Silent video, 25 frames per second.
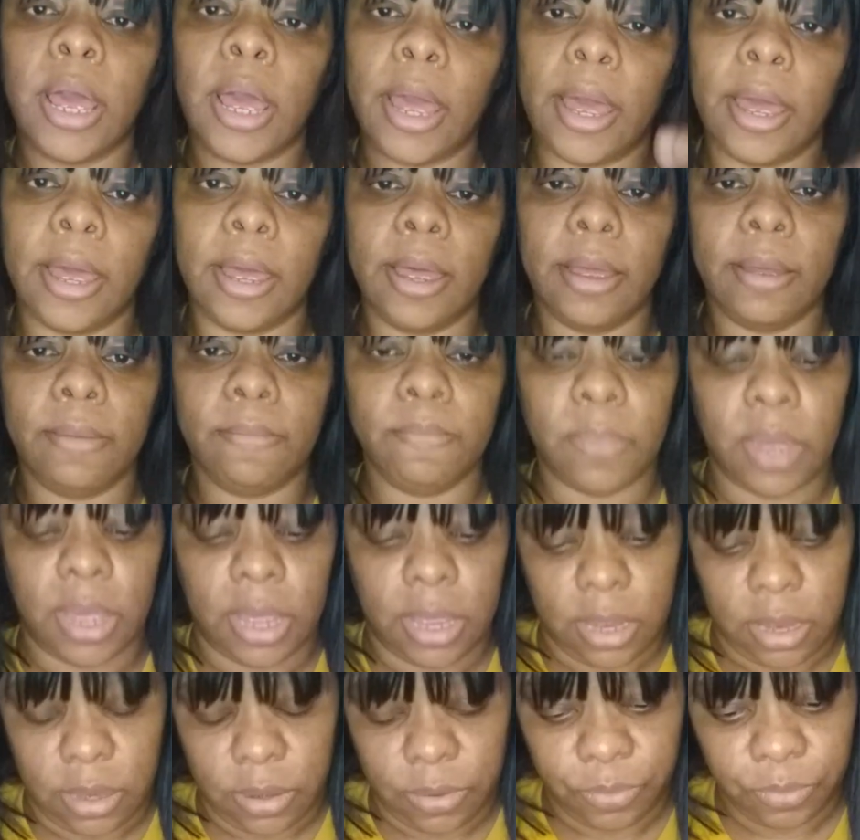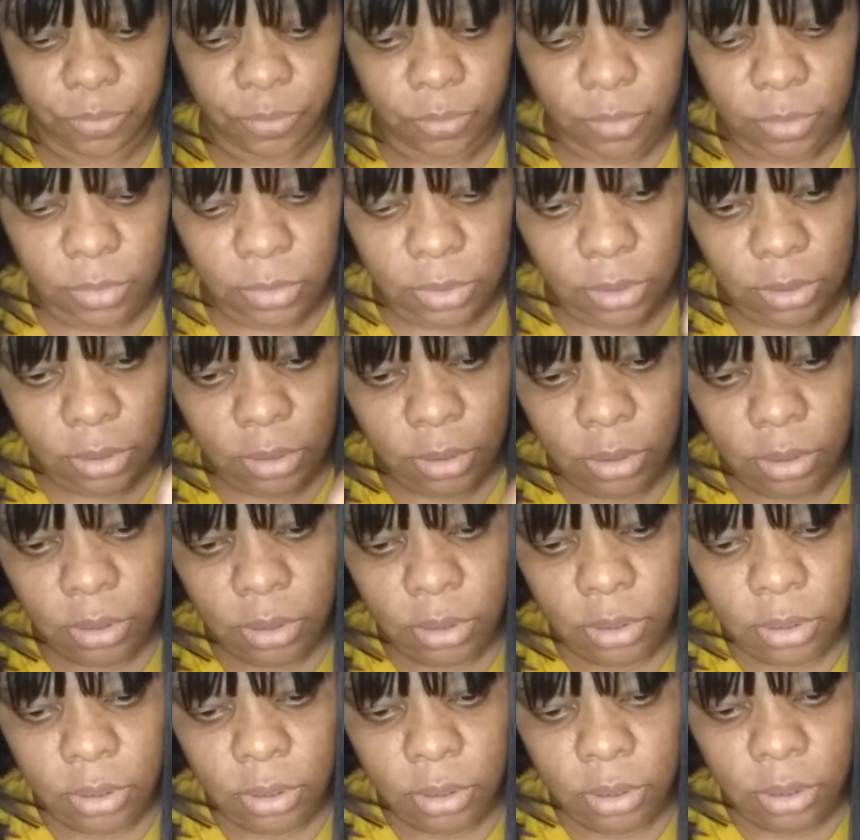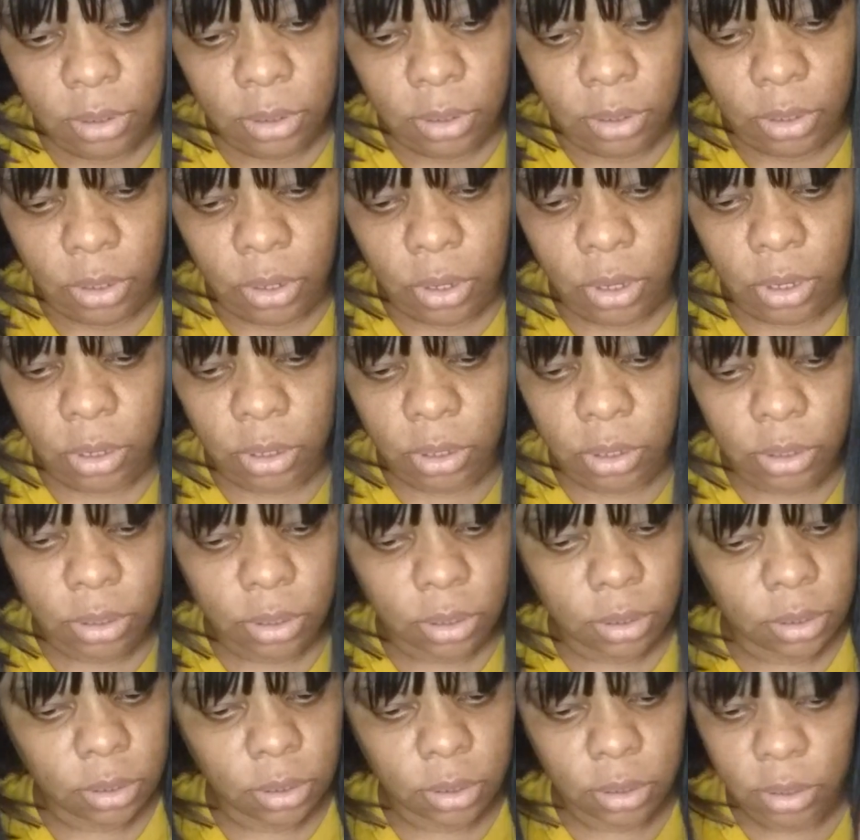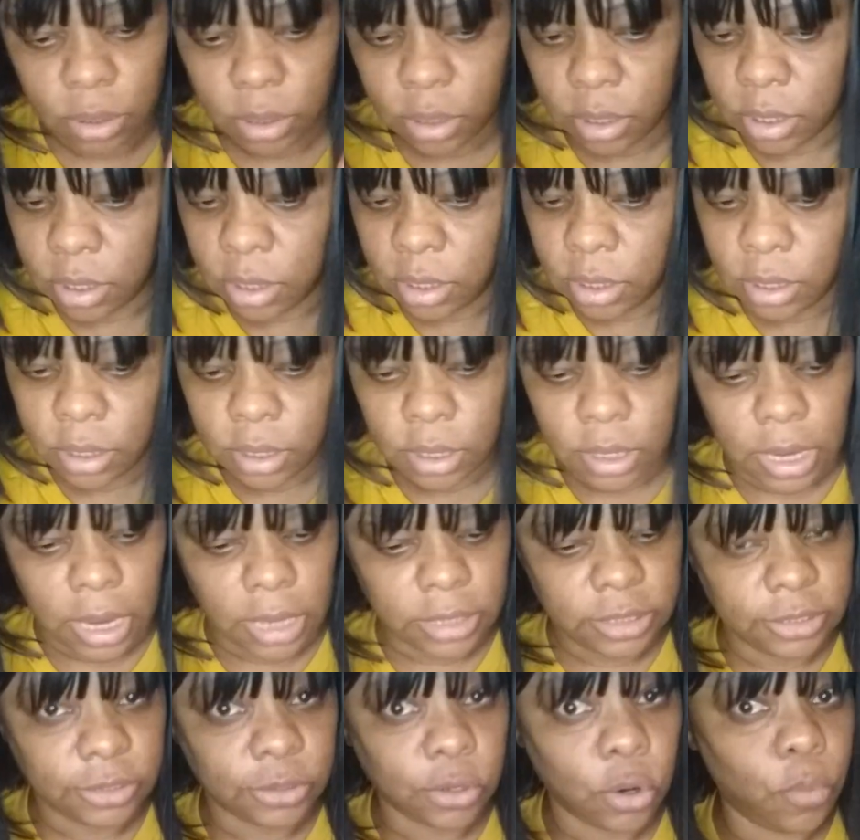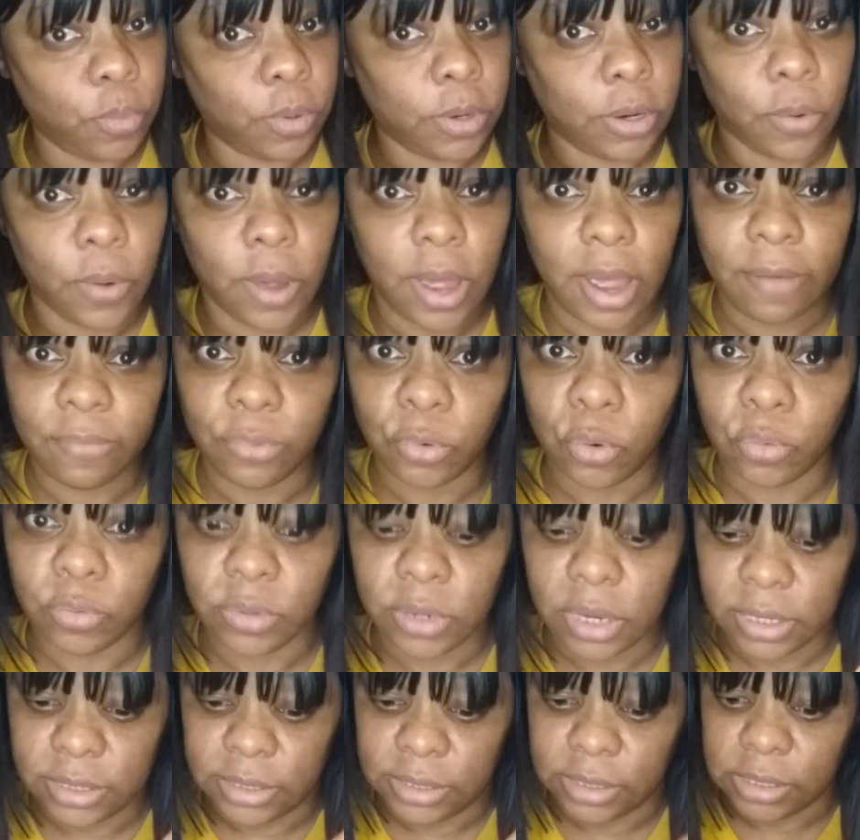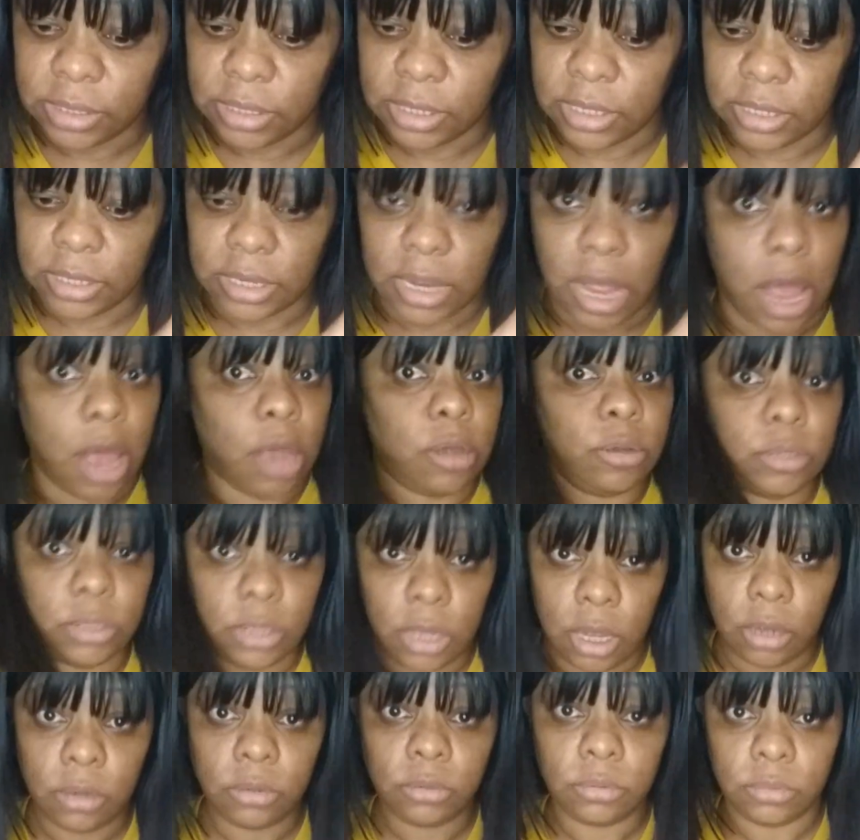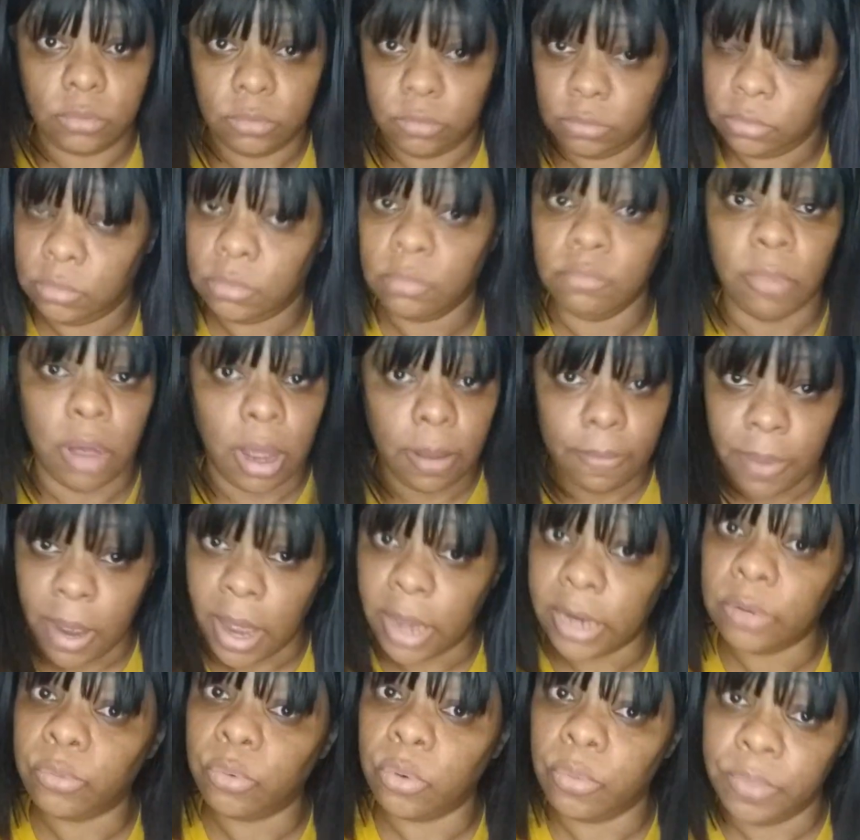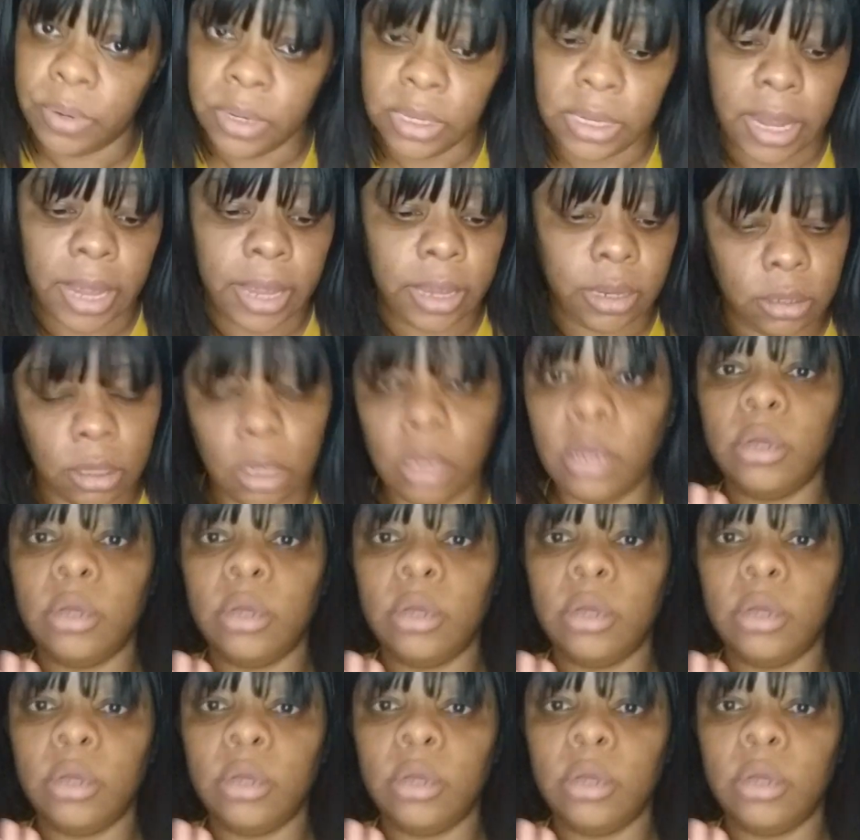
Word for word: Amen. Oh, I just hope it don't have no nuts in it. I don't know. My body would be like,